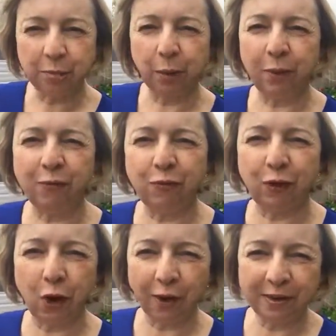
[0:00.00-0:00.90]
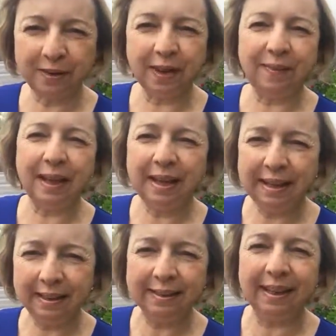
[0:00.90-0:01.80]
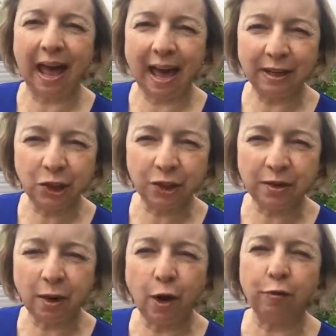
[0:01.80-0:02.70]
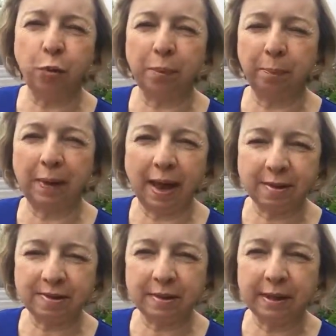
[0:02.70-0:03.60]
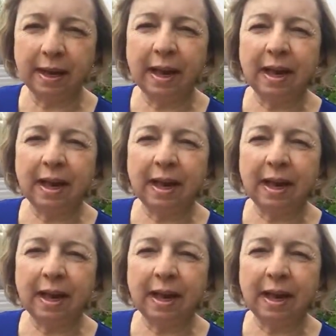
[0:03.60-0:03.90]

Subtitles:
but we've forgotten the healing agent of what parsley